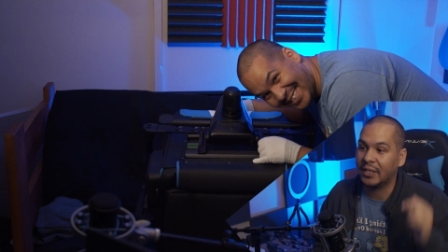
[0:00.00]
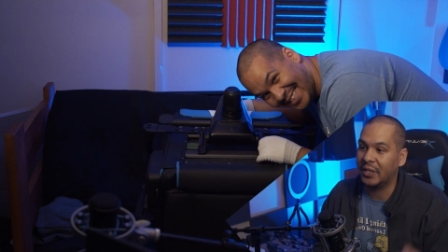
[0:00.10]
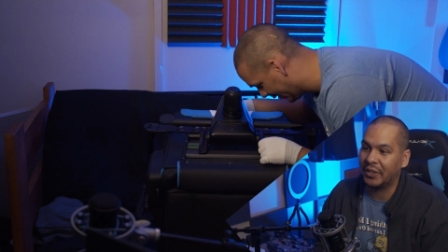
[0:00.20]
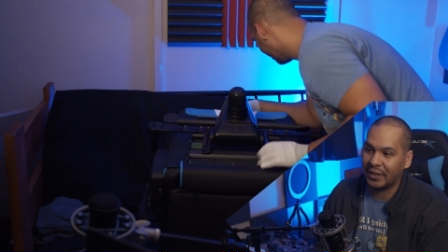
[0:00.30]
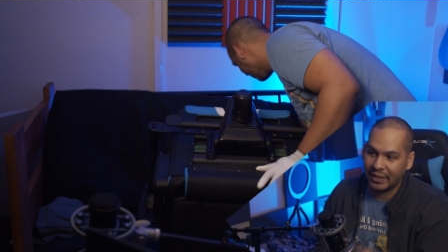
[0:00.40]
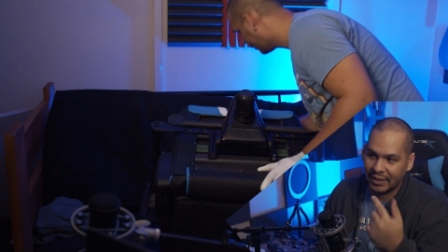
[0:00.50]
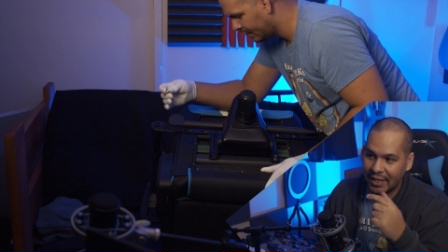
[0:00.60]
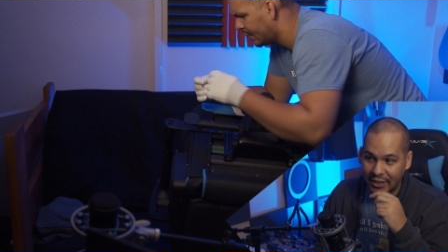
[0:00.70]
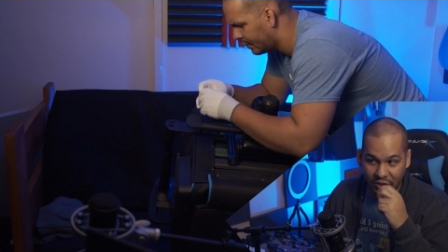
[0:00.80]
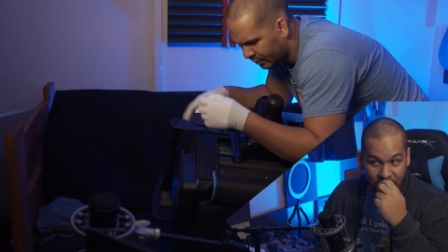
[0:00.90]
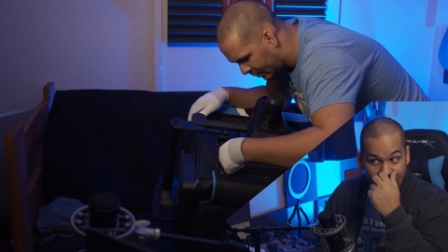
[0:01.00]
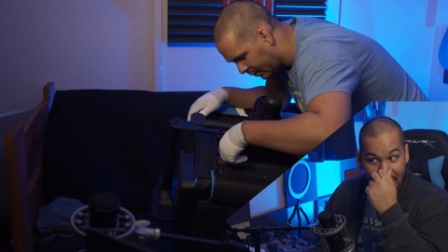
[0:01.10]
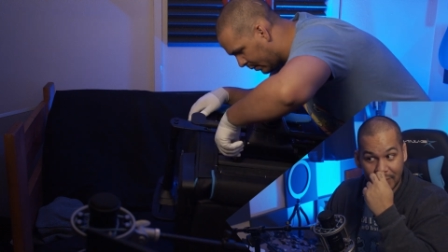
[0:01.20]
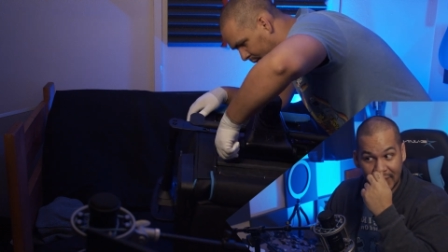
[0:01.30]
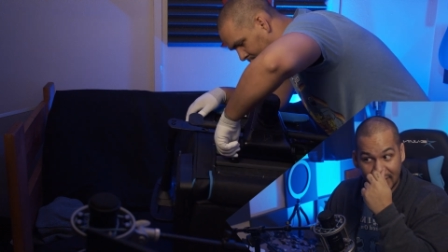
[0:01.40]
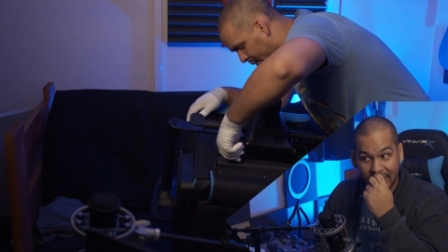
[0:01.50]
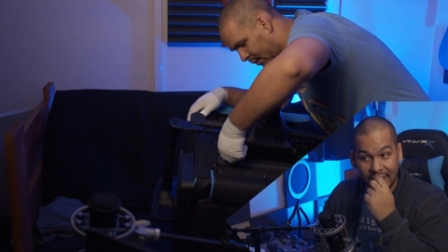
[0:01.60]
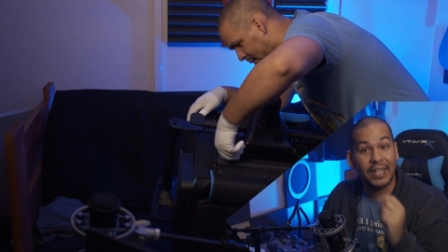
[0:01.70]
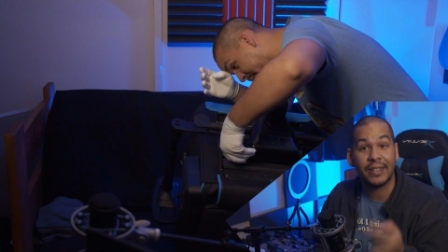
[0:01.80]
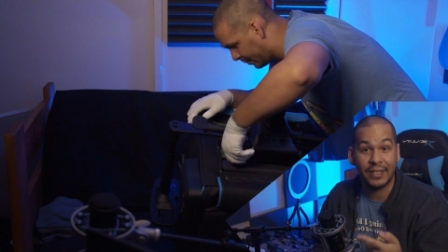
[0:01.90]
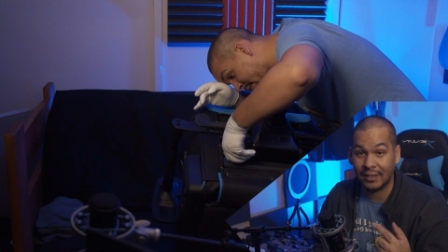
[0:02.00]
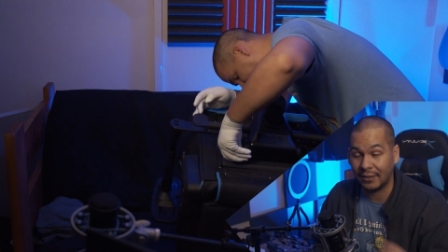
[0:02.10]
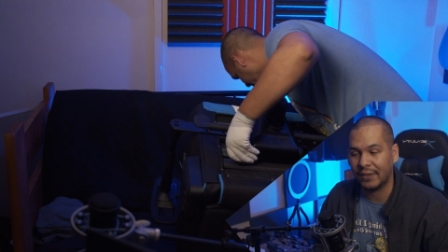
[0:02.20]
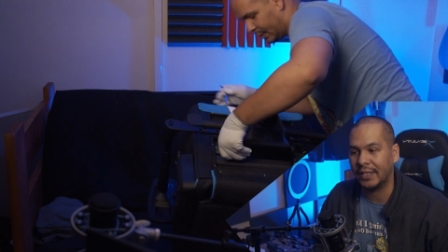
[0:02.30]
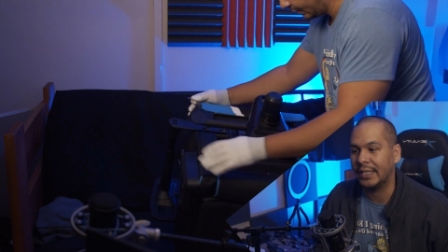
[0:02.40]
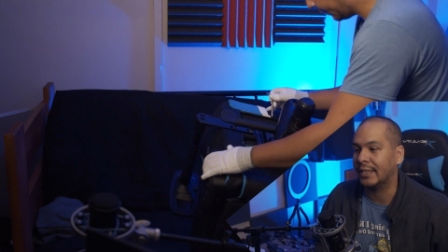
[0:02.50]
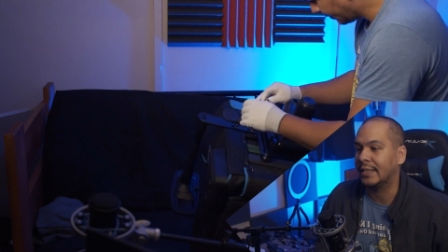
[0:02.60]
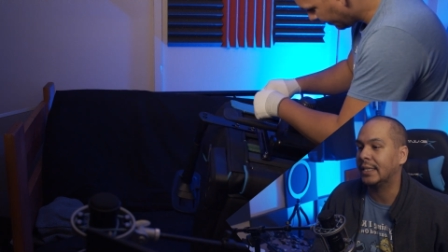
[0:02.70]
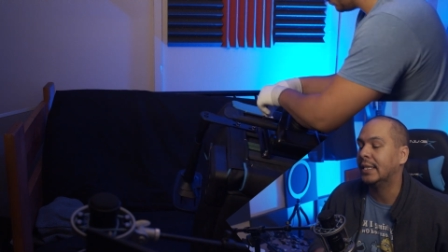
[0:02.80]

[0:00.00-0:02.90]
Oh, look at this guy and his cheesy smile. This guy thinks he's funny, doesn't he?